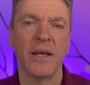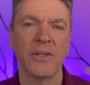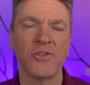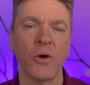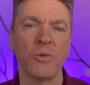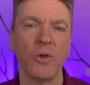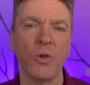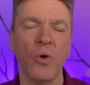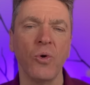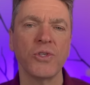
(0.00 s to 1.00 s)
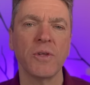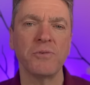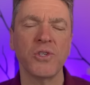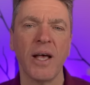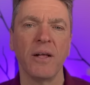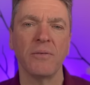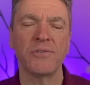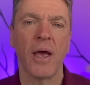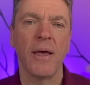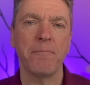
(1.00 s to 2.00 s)
And so the laws
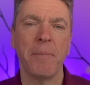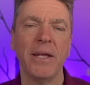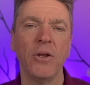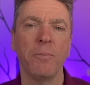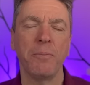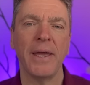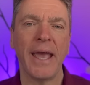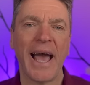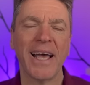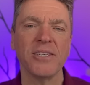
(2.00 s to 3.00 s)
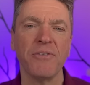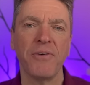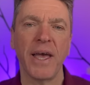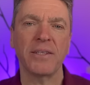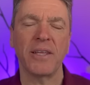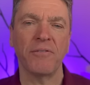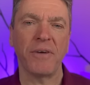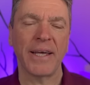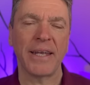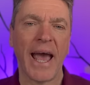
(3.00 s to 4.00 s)
themselves may not be as effective
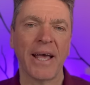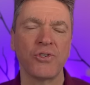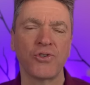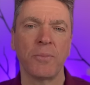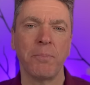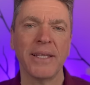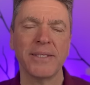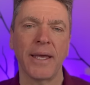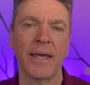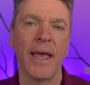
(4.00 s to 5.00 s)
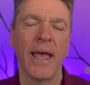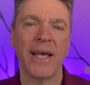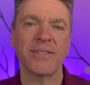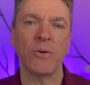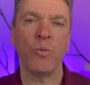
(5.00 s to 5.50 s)
and as dramatic as he